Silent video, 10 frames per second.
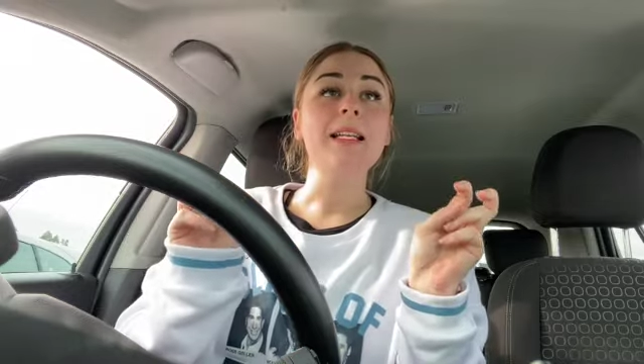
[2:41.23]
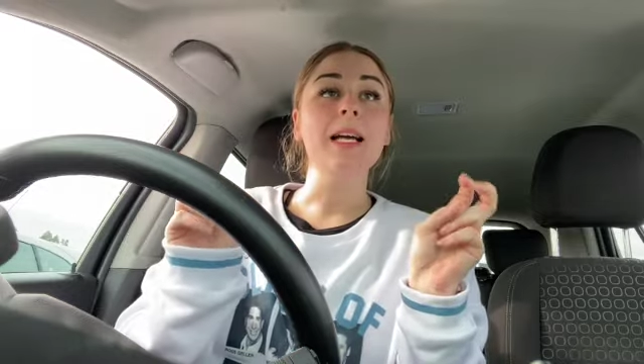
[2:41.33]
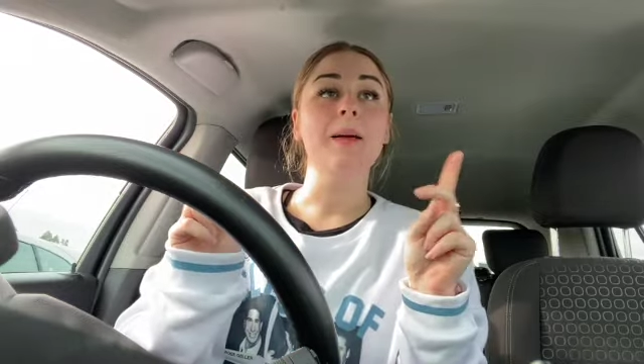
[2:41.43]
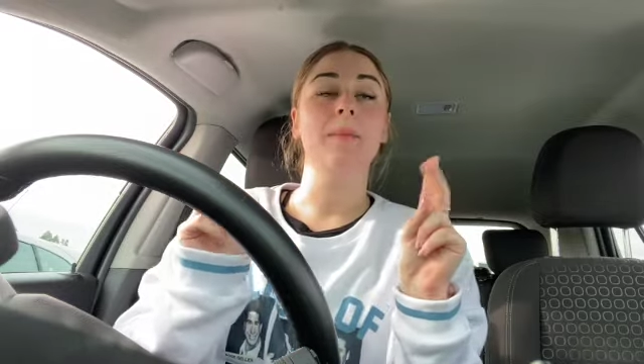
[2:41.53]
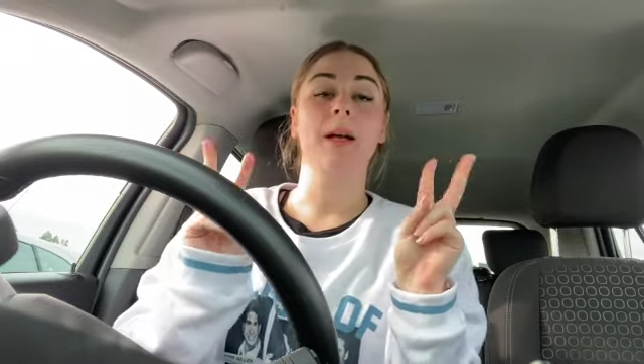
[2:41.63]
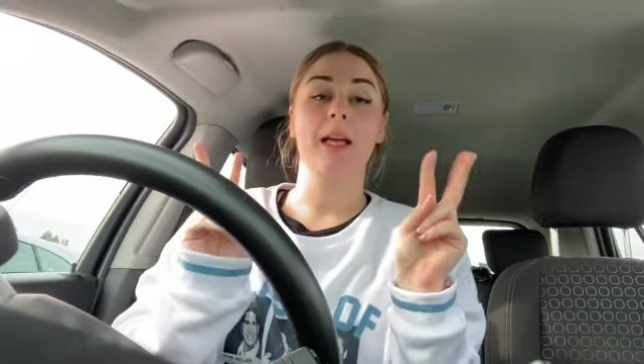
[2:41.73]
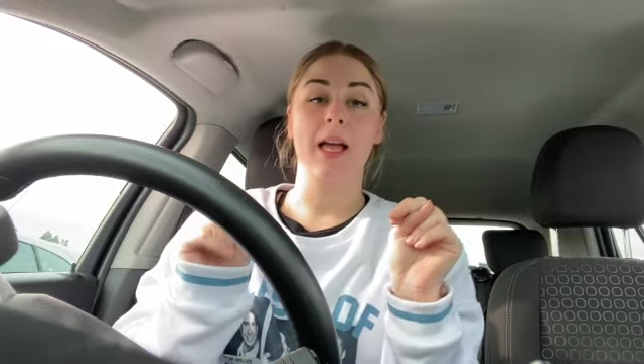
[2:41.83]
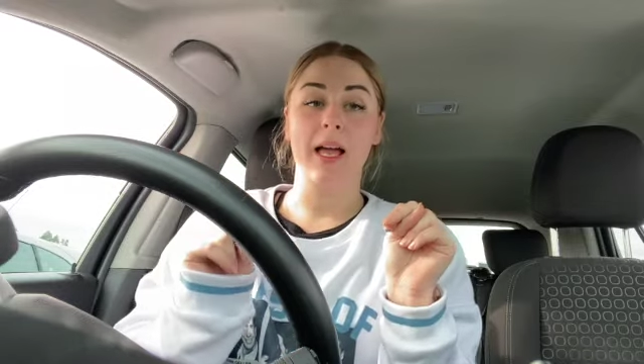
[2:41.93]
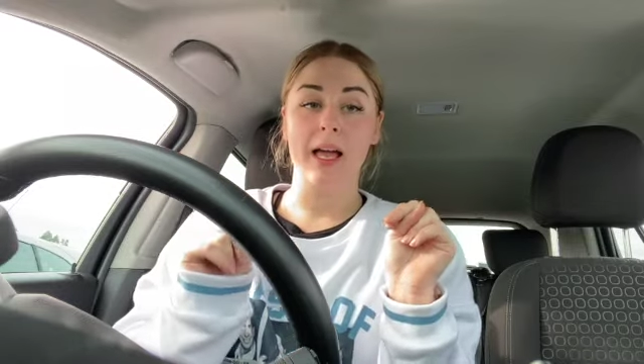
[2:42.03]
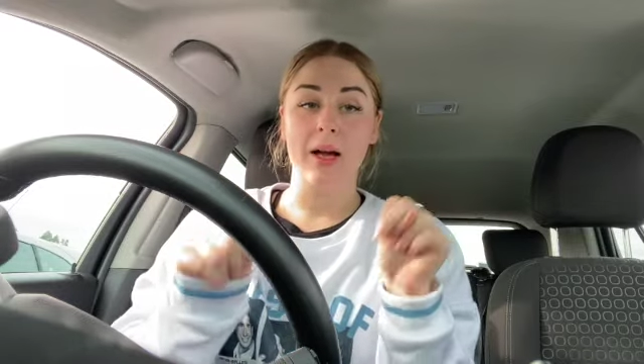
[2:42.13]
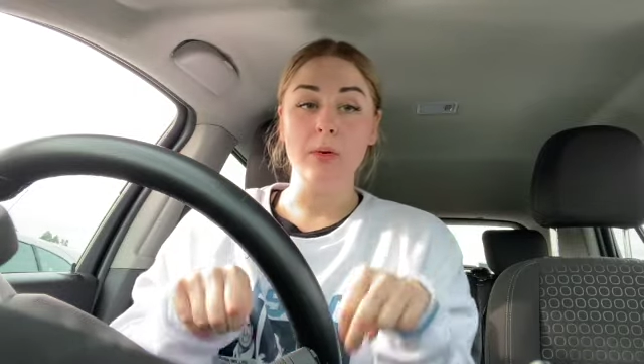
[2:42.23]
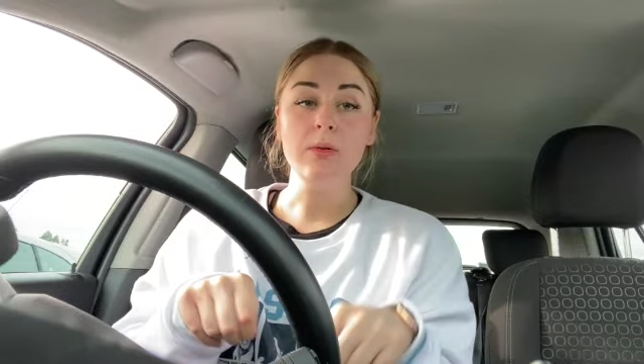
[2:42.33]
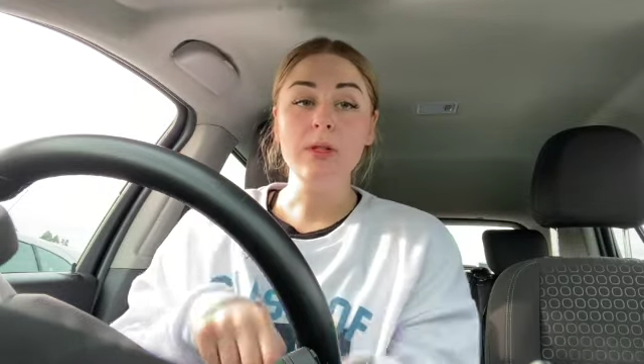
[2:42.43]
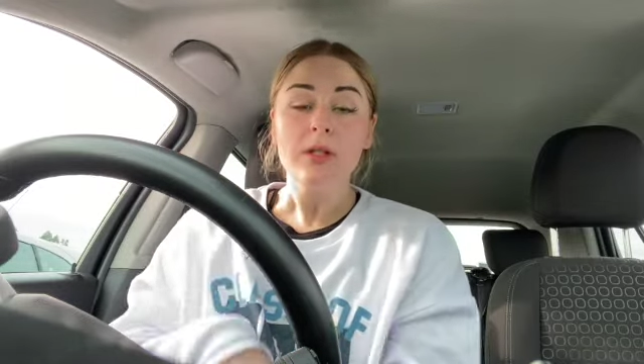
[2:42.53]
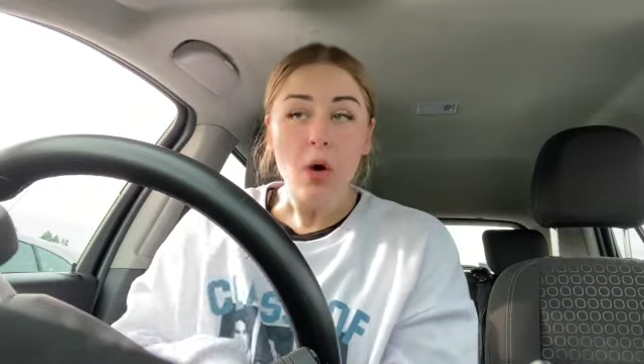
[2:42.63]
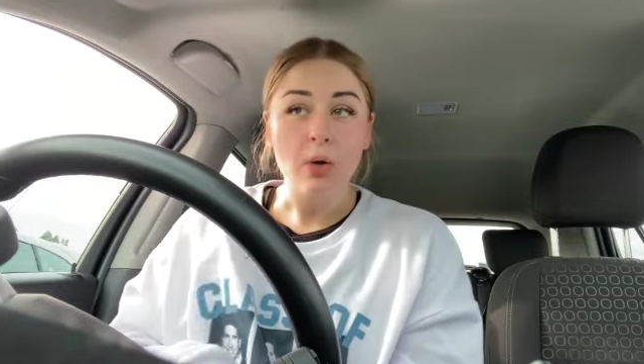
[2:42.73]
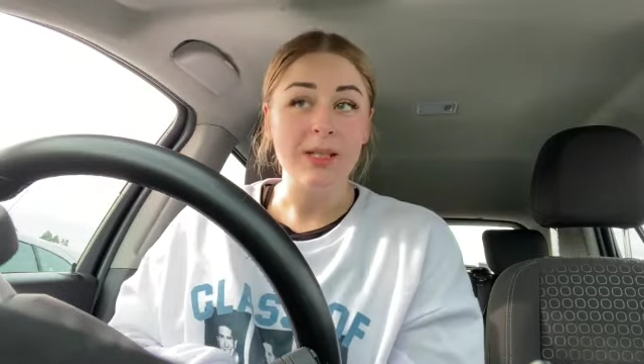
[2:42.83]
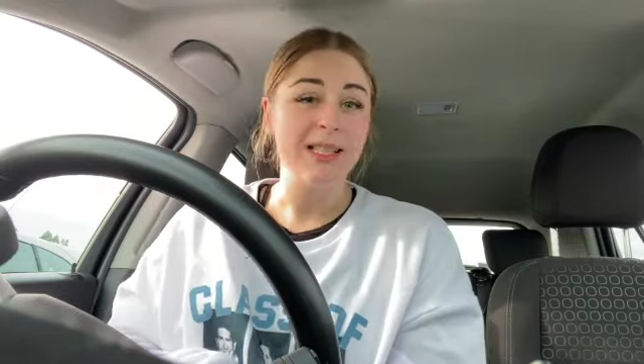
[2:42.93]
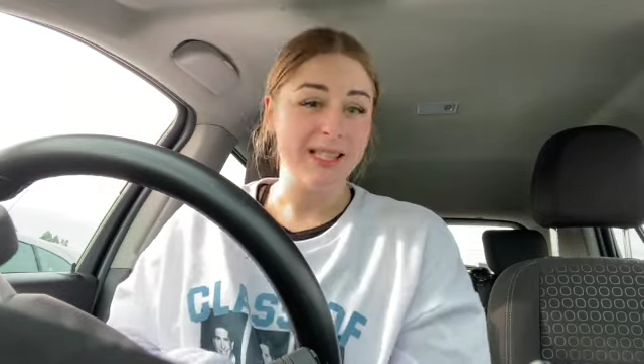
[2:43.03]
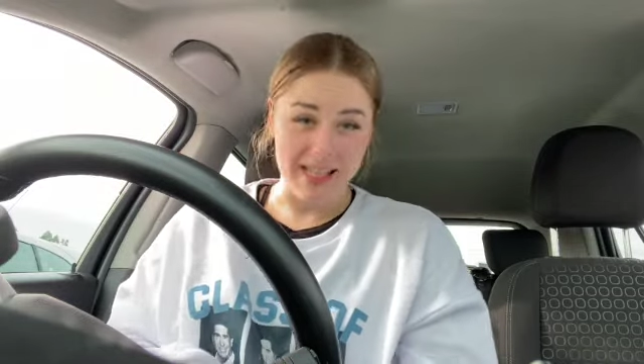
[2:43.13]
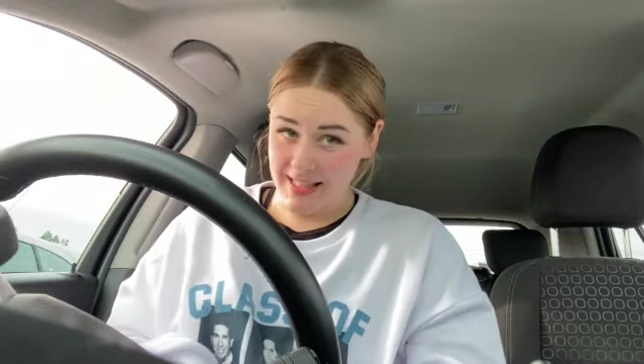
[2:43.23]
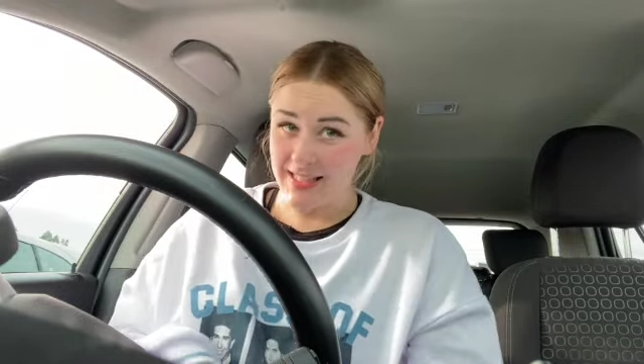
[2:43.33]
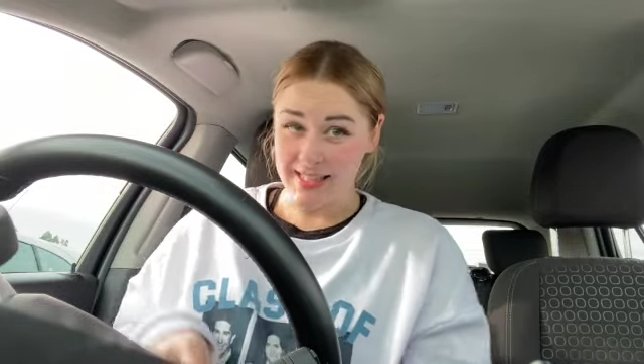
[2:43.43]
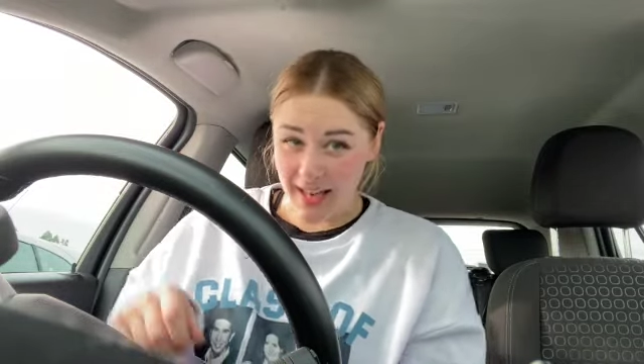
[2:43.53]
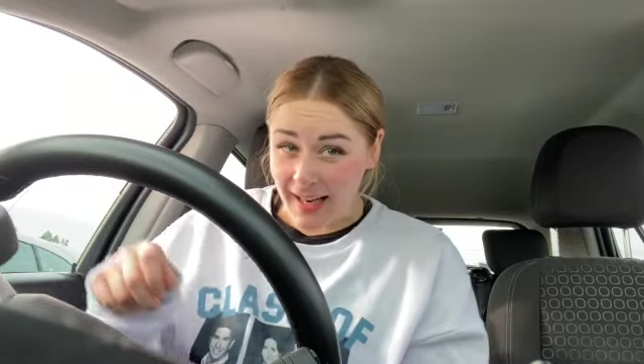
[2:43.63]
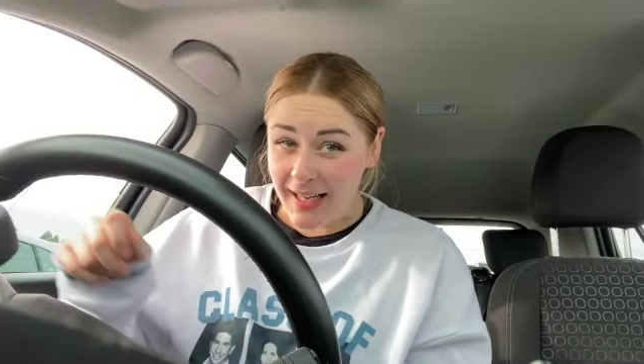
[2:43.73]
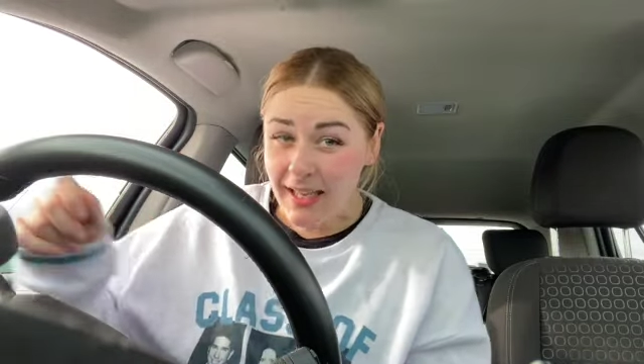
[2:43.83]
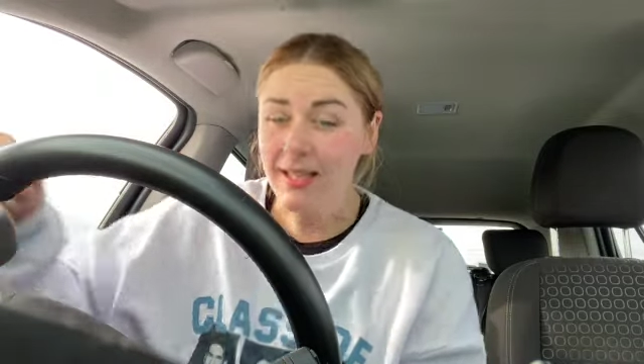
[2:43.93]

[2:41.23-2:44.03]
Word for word: at my house on Saturday